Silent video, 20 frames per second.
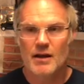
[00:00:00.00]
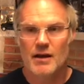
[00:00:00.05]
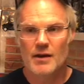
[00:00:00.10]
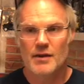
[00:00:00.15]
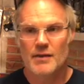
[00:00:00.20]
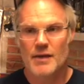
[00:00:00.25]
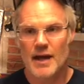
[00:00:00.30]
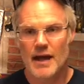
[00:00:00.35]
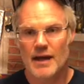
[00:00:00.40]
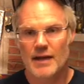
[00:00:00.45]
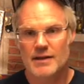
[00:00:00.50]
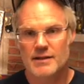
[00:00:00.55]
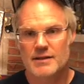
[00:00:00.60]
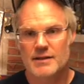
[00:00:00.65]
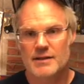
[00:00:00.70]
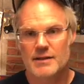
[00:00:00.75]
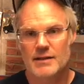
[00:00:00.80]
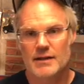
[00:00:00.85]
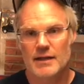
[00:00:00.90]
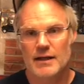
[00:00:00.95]

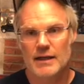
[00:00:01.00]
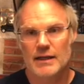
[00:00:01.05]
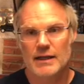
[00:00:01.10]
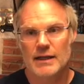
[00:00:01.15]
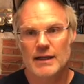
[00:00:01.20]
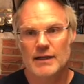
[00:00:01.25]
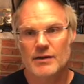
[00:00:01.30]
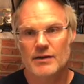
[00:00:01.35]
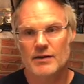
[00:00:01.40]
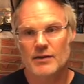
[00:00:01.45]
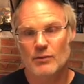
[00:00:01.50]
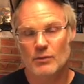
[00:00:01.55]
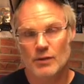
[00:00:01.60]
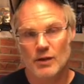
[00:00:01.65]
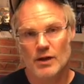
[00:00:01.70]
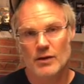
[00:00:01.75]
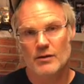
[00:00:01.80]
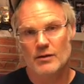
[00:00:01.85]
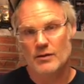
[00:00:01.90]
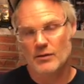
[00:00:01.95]
that uh, the
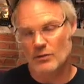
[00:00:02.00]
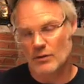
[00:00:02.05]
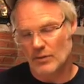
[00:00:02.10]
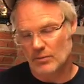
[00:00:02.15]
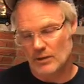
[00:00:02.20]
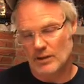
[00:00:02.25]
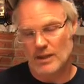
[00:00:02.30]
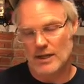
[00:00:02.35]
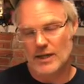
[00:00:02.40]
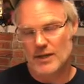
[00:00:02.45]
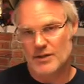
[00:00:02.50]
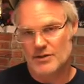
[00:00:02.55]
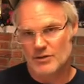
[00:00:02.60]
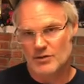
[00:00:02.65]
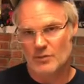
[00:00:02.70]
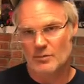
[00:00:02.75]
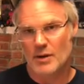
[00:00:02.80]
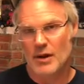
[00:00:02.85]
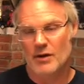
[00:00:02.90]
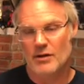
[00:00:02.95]
Re the Rebel Alliance
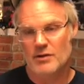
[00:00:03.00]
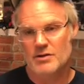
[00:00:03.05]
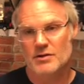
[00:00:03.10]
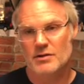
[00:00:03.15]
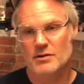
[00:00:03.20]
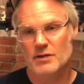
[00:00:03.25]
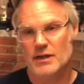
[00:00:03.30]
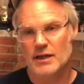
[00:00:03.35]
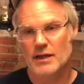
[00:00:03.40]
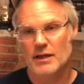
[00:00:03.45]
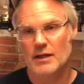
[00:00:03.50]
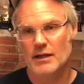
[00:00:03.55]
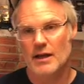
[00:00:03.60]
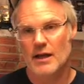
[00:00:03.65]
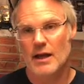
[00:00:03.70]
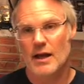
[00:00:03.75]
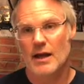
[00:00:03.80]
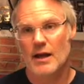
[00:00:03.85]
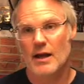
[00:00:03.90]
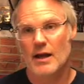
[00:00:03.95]
her parents are leading,
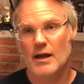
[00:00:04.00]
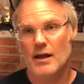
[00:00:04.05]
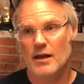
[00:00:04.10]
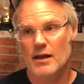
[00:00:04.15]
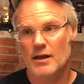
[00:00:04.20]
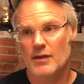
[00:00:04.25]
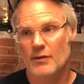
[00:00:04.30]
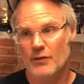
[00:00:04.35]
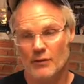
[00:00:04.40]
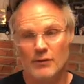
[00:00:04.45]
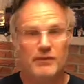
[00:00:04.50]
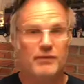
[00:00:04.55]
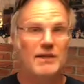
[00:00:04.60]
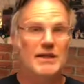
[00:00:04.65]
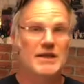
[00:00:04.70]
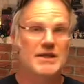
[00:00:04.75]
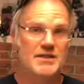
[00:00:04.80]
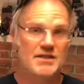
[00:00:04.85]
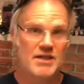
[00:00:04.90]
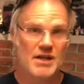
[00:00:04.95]
their
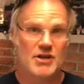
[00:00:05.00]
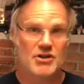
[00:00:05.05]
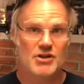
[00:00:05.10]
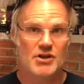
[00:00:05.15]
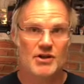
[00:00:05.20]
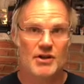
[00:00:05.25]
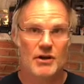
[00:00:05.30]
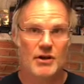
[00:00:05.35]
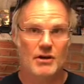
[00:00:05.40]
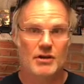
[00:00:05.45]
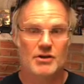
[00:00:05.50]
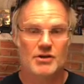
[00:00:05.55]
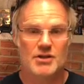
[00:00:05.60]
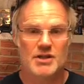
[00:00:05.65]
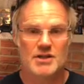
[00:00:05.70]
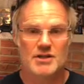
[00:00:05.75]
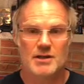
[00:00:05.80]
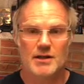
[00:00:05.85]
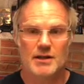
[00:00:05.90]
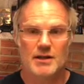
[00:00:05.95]
fleet is stationed there, and
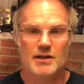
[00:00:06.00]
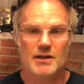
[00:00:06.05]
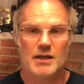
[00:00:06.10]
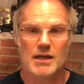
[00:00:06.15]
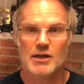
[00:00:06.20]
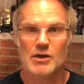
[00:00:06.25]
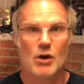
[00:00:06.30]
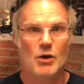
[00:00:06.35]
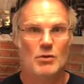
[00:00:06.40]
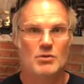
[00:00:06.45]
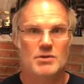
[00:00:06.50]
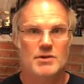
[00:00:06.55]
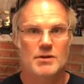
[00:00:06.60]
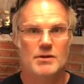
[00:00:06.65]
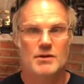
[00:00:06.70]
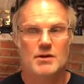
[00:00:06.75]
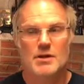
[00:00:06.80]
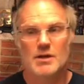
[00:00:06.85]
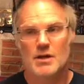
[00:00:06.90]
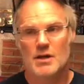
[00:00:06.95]
she's like, he knows.
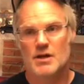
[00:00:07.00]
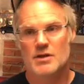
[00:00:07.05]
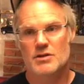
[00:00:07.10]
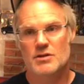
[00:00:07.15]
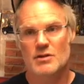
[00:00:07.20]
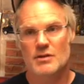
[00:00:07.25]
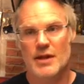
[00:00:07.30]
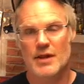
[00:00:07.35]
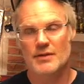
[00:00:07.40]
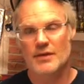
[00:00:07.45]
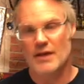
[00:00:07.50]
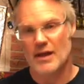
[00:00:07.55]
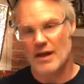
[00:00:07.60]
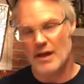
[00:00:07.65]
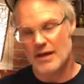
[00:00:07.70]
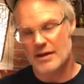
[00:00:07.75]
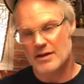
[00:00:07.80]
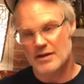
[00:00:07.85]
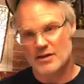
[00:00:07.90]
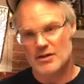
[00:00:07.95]
So then the
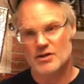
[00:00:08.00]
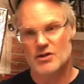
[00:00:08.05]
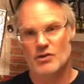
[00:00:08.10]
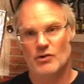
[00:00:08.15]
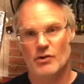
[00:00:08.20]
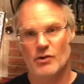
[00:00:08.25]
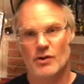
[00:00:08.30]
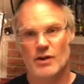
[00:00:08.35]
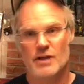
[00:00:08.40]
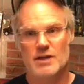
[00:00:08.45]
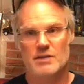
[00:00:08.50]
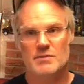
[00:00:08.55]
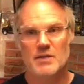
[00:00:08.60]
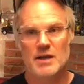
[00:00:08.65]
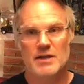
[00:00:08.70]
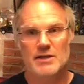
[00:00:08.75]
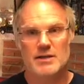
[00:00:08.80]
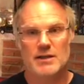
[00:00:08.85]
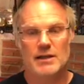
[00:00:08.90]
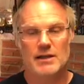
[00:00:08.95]
end of the story is
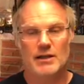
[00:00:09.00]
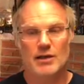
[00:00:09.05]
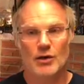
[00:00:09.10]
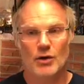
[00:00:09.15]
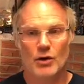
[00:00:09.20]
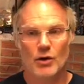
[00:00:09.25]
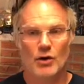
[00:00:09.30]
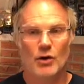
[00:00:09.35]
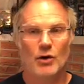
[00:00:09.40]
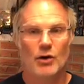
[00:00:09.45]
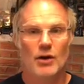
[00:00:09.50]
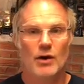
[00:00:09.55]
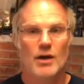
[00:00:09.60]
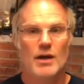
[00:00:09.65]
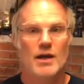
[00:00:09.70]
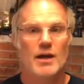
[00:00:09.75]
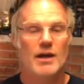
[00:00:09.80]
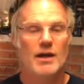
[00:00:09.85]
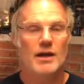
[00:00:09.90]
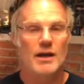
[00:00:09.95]
basically her
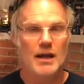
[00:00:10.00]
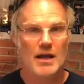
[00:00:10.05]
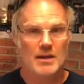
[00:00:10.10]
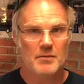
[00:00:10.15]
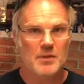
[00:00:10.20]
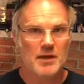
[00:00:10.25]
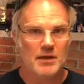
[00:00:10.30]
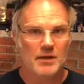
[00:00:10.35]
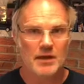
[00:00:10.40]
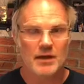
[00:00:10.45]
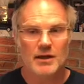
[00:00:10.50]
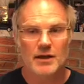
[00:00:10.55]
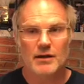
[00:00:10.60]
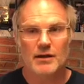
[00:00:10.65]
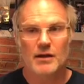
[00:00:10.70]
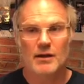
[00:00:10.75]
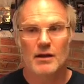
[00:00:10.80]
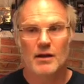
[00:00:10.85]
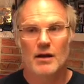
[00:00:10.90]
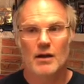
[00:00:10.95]
and Amilyn
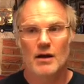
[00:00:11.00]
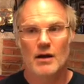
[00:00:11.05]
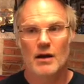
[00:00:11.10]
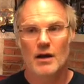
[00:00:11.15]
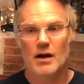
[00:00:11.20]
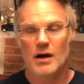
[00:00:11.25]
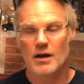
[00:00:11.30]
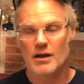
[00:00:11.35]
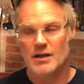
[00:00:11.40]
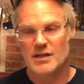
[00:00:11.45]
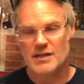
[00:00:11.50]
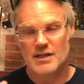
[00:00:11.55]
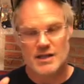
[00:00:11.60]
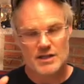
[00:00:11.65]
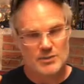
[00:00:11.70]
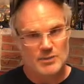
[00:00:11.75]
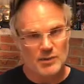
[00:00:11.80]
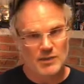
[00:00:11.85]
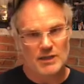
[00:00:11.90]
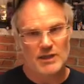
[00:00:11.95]
on a
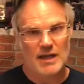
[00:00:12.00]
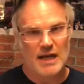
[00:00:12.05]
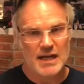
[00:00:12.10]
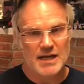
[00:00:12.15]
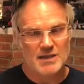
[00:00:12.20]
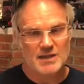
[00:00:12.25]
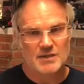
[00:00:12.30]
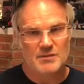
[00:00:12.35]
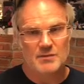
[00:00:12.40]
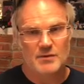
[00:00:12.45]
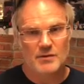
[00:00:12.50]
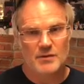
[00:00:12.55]
desperate last